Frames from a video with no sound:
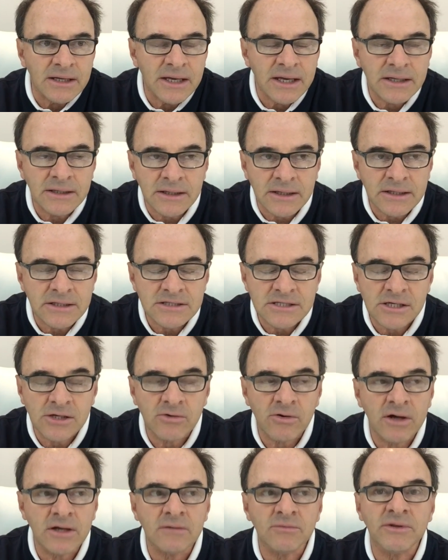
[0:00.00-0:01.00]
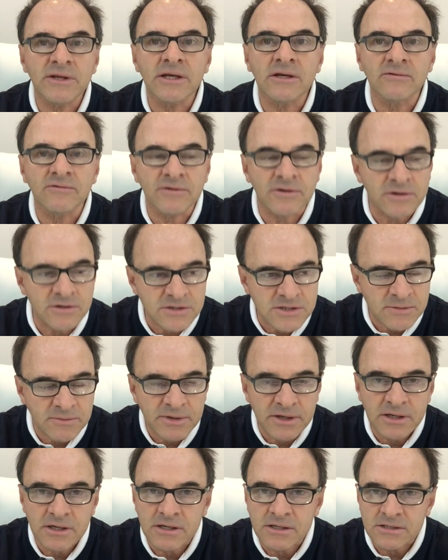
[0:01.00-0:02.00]
And it's incredibly confusing
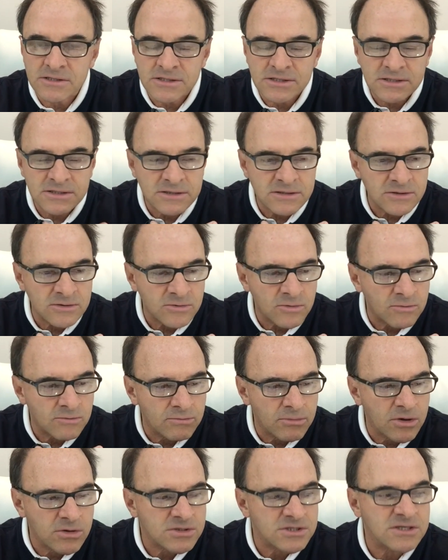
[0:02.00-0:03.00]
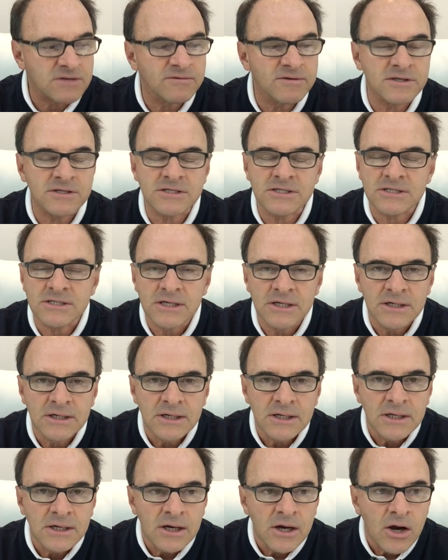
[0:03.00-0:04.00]
because most of us
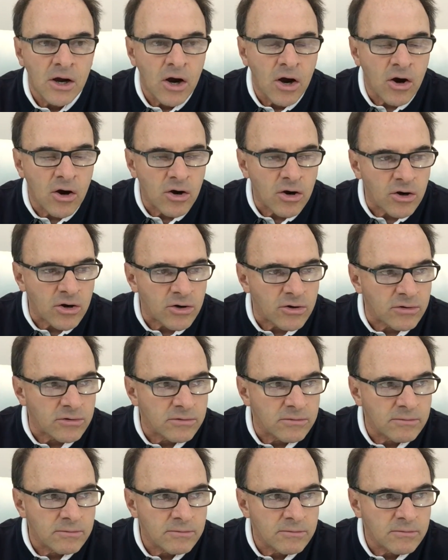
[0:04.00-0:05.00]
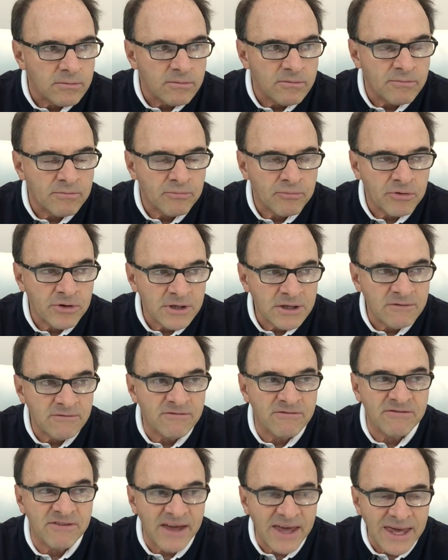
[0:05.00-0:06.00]
are pretty
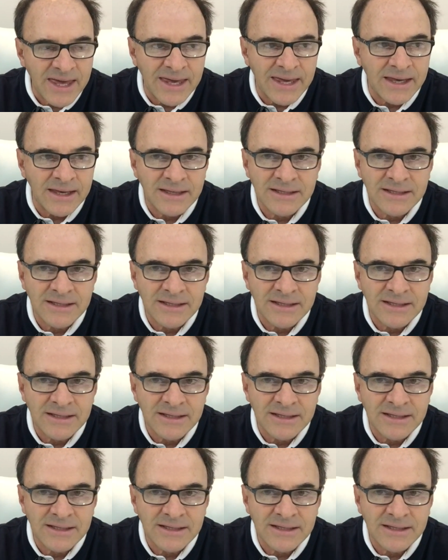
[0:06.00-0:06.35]
vague.